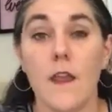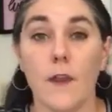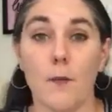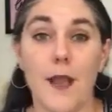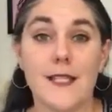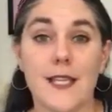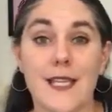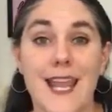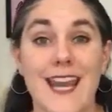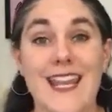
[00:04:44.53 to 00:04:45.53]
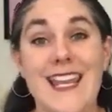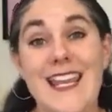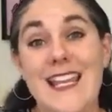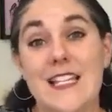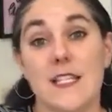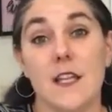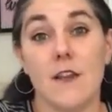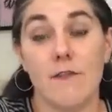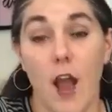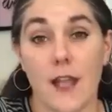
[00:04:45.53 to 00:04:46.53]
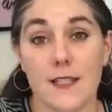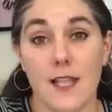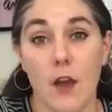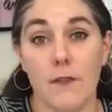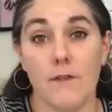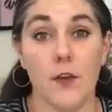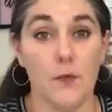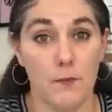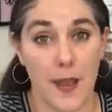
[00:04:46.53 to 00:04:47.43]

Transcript: They're basically heading east on Southview,